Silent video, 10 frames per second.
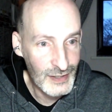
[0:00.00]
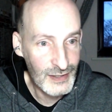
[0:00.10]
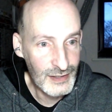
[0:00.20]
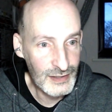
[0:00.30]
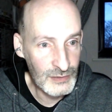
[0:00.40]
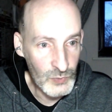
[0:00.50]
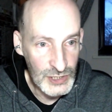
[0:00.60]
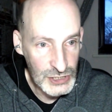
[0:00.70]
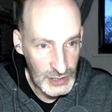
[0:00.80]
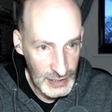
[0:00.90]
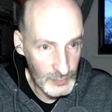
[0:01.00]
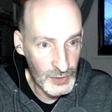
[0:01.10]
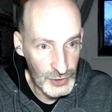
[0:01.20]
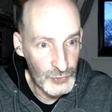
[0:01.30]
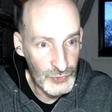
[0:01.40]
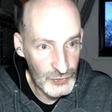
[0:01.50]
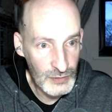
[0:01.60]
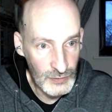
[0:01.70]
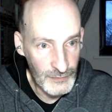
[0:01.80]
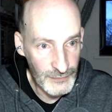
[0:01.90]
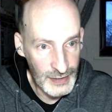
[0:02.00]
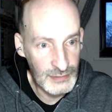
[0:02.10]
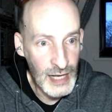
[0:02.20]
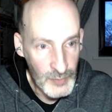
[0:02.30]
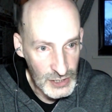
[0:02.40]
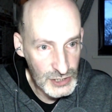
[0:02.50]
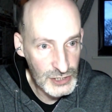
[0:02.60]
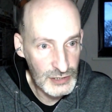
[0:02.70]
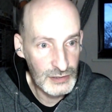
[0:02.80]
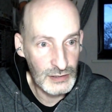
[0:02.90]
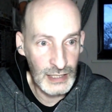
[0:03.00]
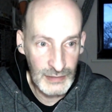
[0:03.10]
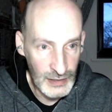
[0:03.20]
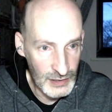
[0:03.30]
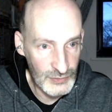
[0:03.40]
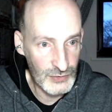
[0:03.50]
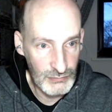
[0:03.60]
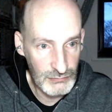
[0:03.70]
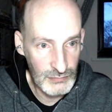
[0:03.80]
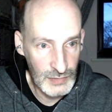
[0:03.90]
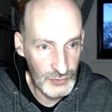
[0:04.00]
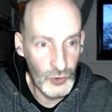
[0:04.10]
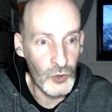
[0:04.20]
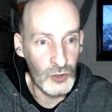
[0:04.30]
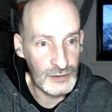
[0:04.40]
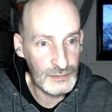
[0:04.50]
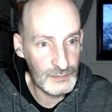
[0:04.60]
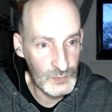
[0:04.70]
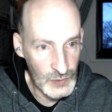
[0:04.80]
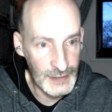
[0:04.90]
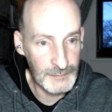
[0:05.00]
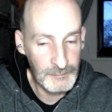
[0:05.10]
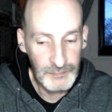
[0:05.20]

in which it can be used to inflict damage, and then it's gone, right?